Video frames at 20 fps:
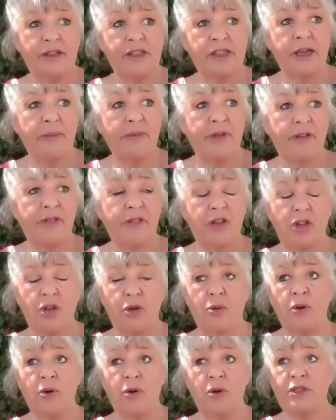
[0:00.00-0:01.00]
something that
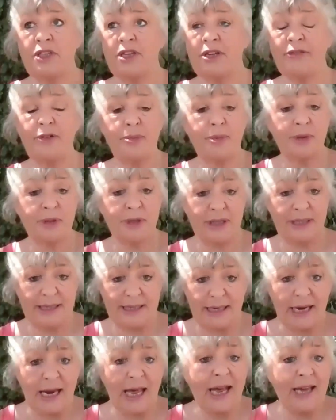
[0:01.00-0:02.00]
you want everybody
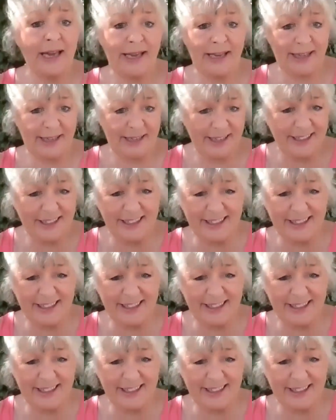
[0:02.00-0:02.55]
to like.